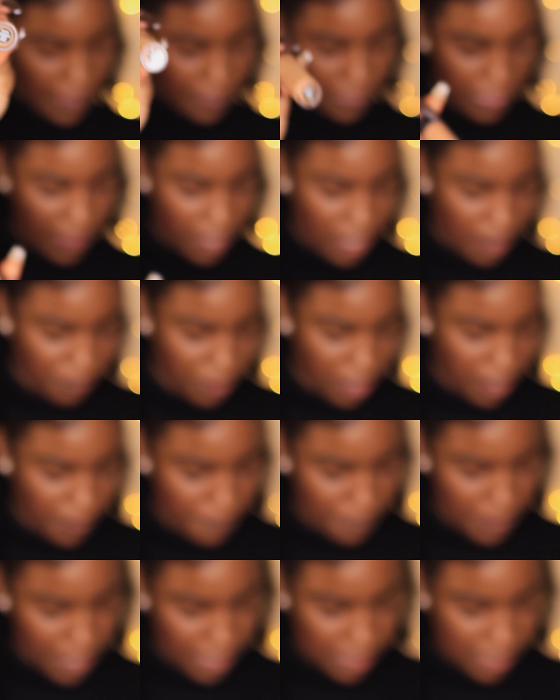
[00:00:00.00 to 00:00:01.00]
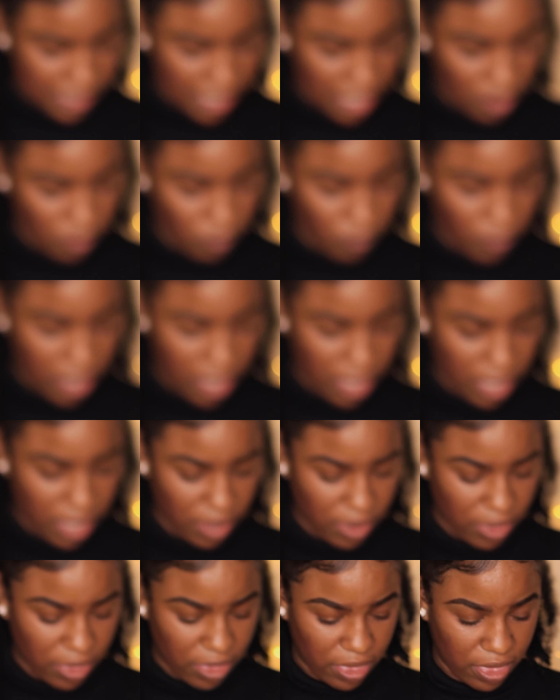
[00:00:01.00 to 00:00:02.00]
I think I'm going to mix it
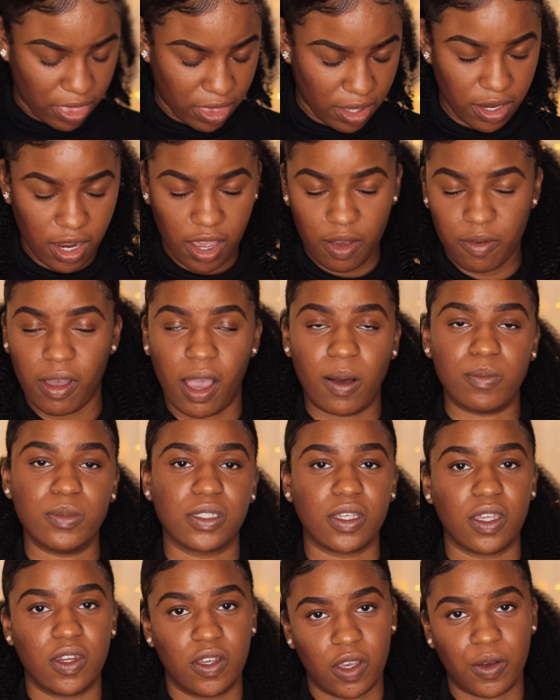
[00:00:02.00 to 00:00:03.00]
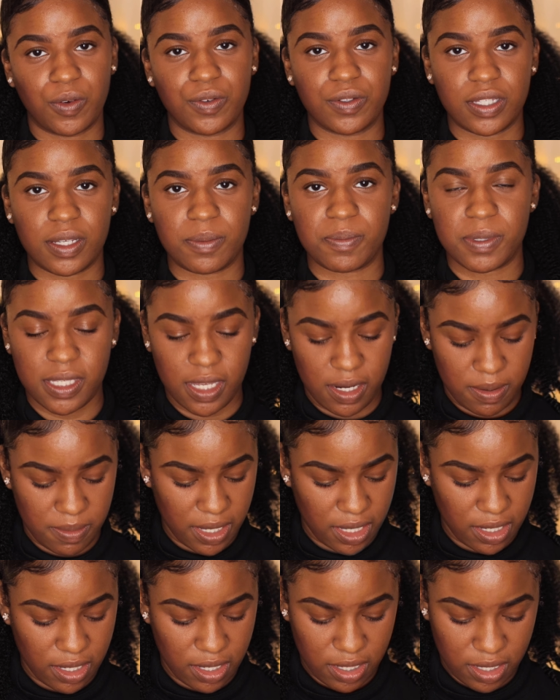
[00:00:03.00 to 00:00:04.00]
with, no, I'm just going to go with Deep
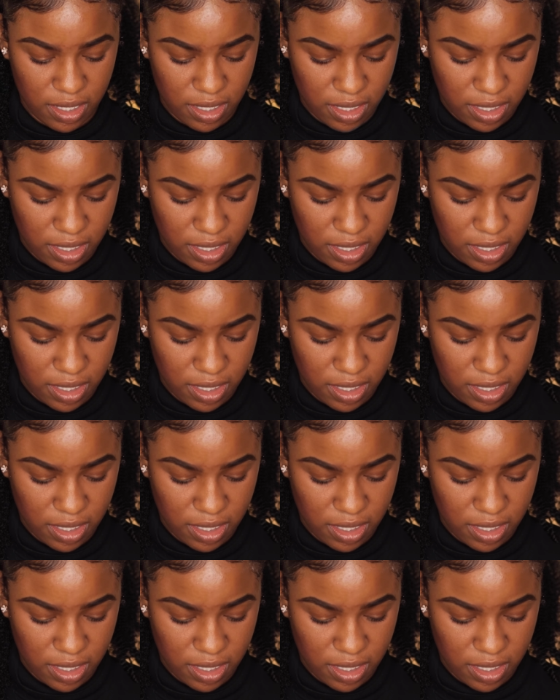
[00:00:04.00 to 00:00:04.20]
Cinnamon.